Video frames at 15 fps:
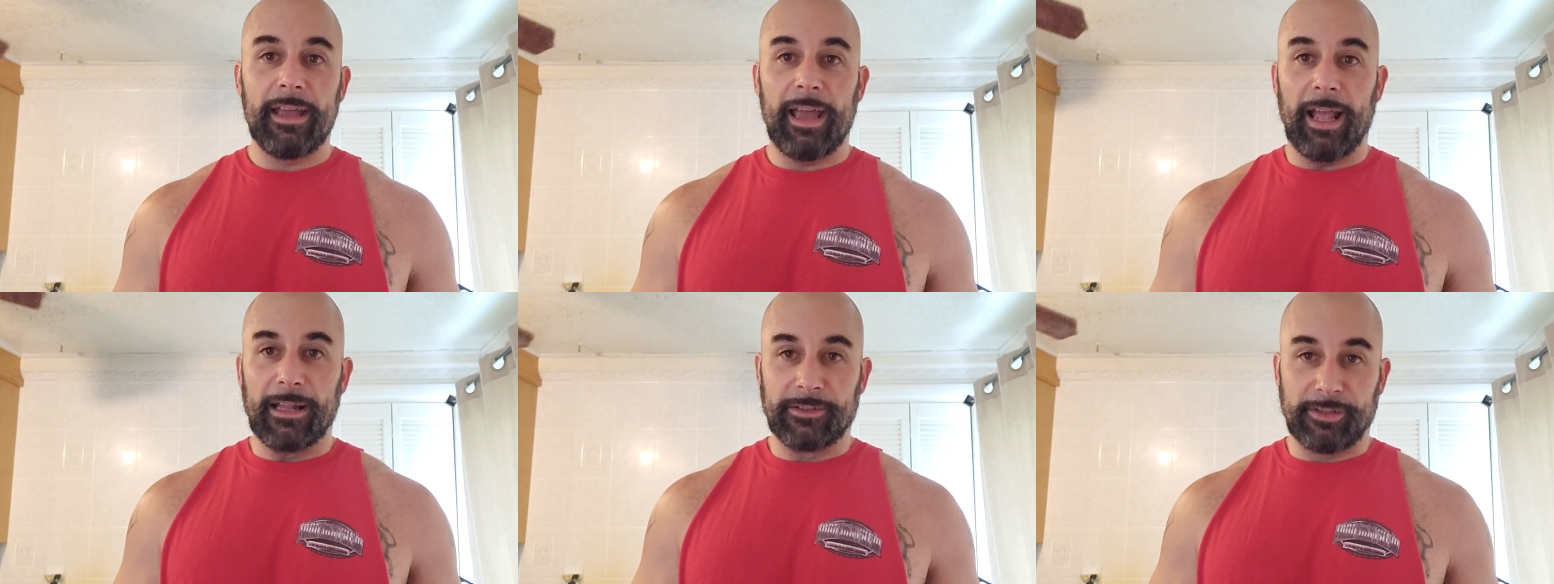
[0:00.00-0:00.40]

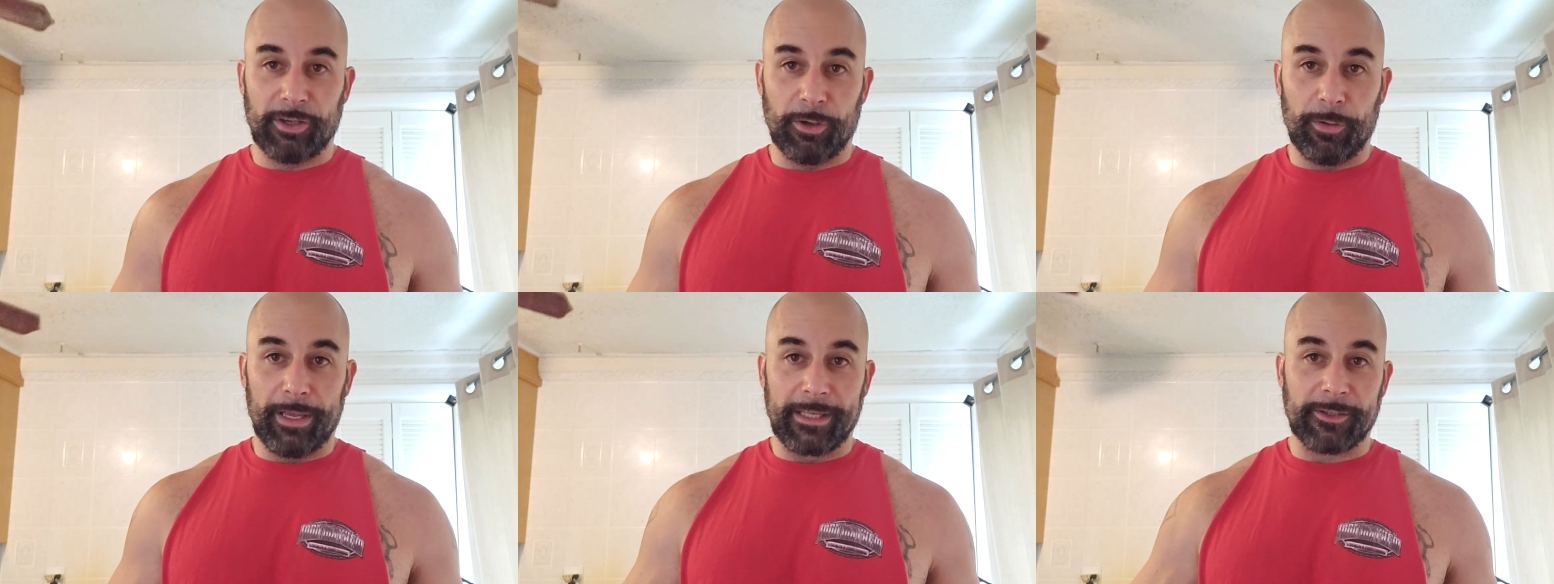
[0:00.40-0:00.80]
and
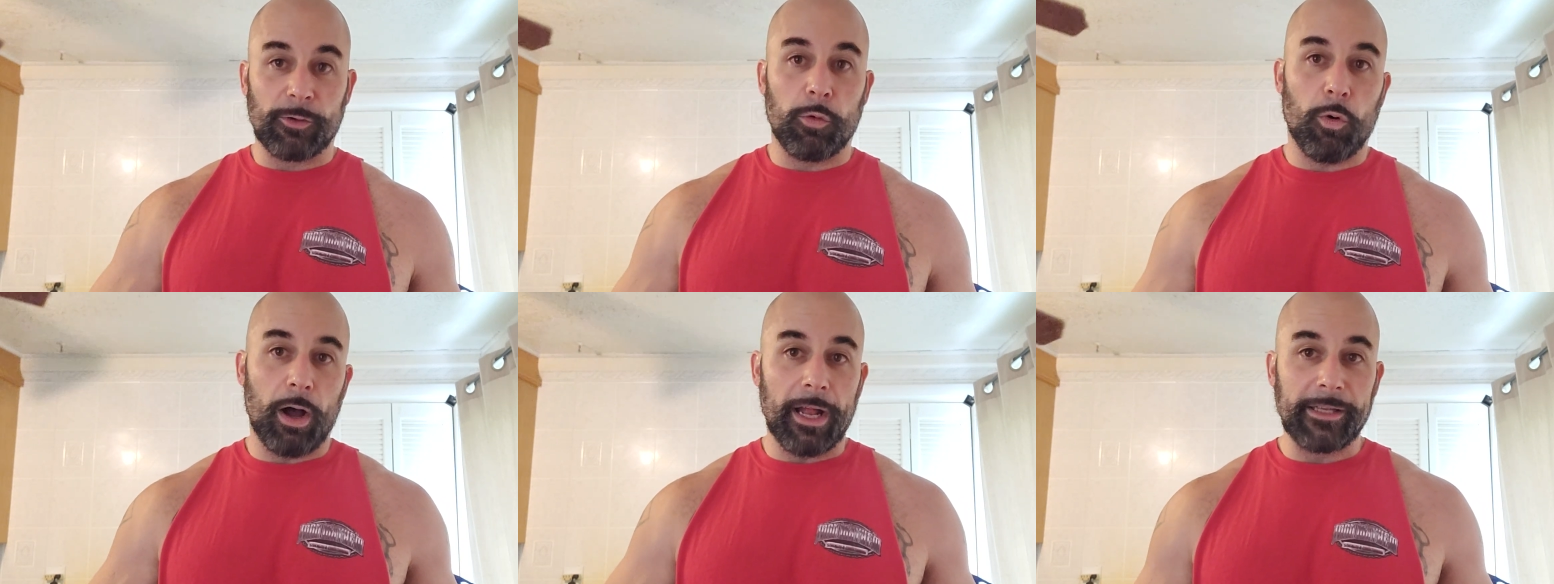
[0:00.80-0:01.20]
so his
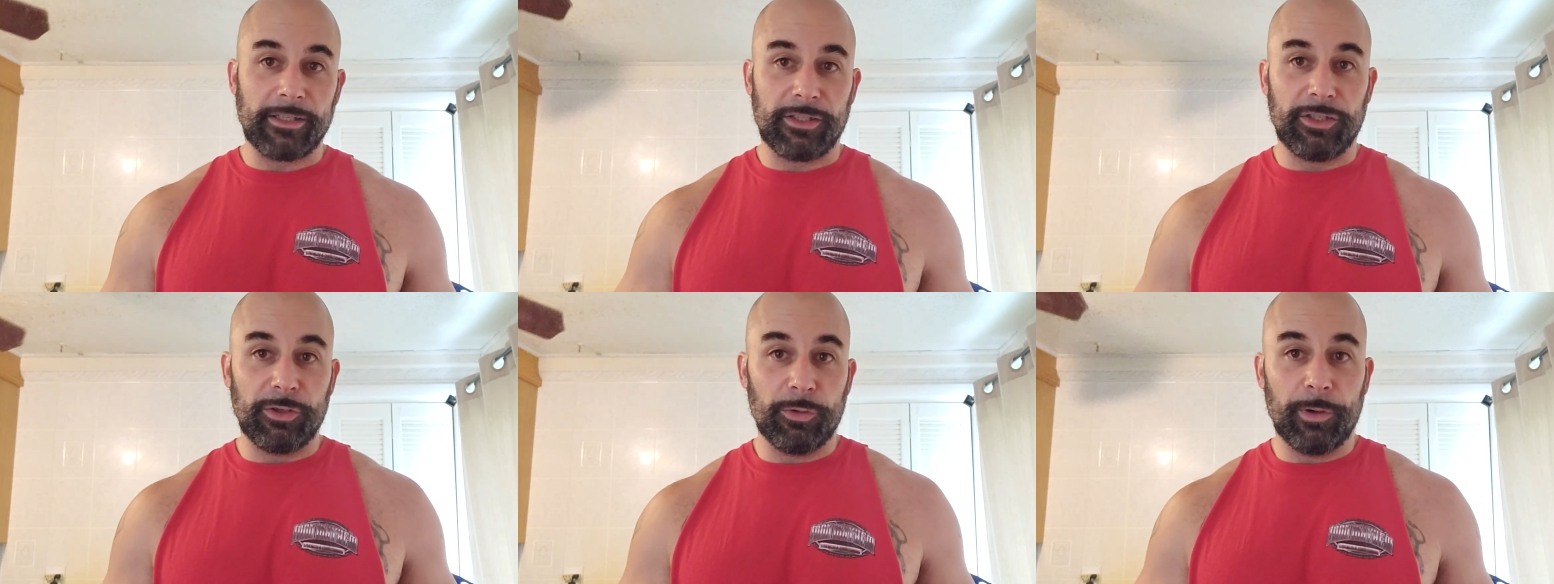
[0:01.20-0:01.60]
quads
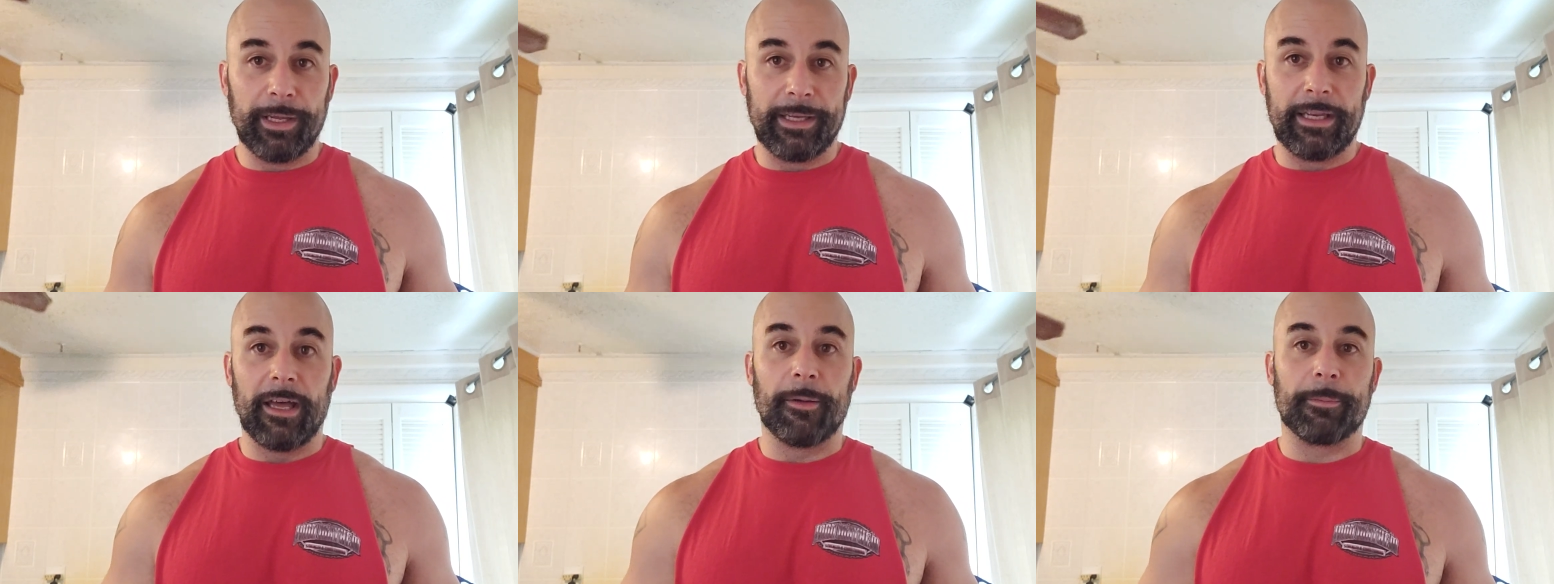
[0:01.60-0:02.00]
do
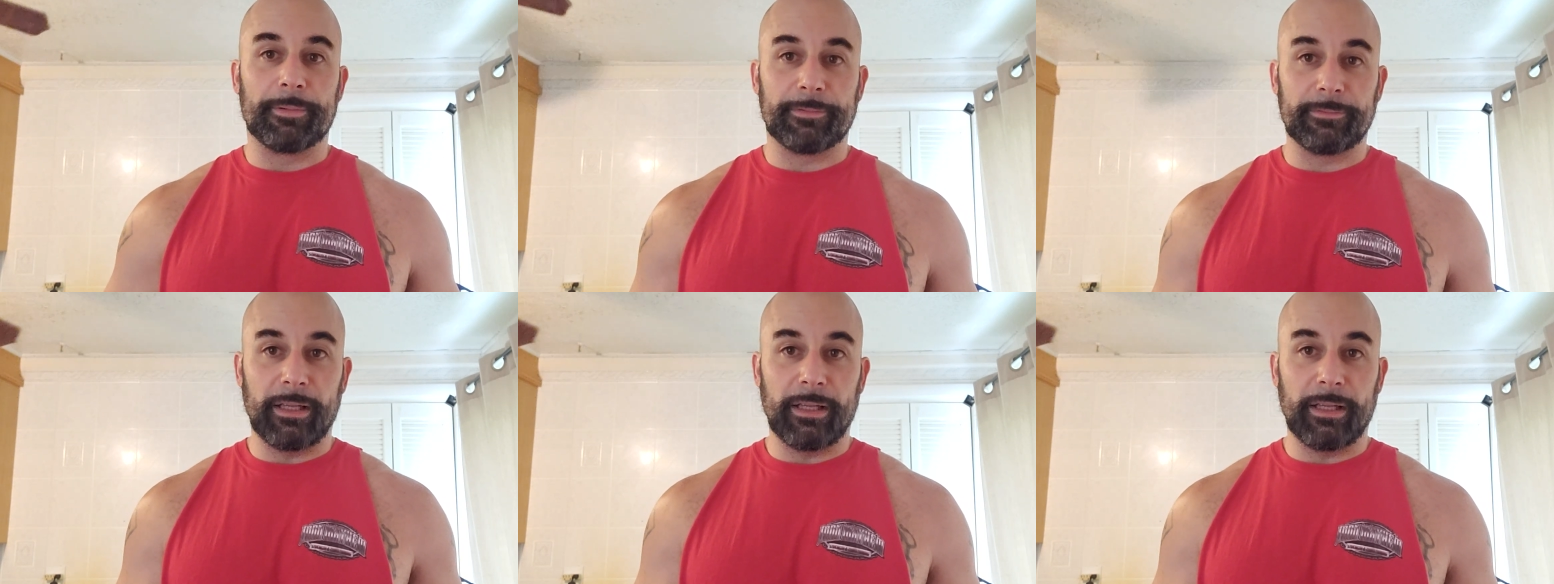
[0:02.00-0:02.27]
end up